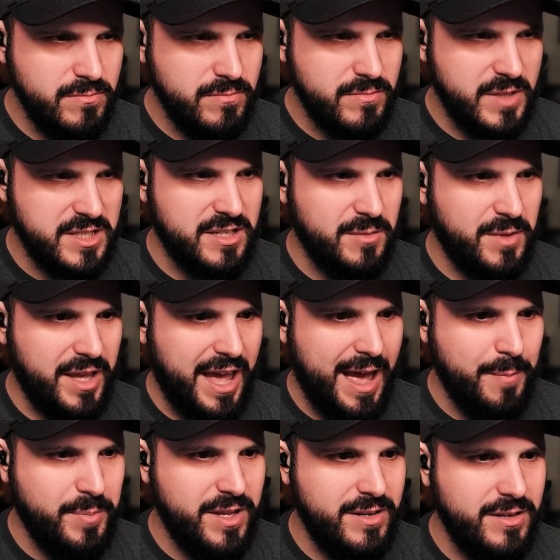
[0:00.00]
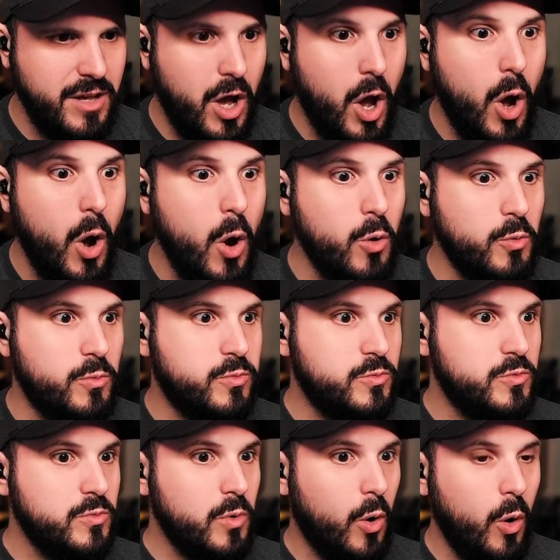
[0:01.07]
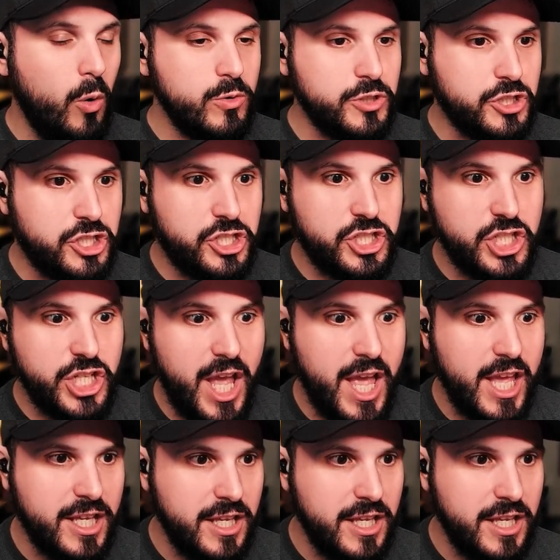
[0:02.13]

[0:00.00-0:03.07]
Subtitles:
Did something happen? Oh! Holy shit!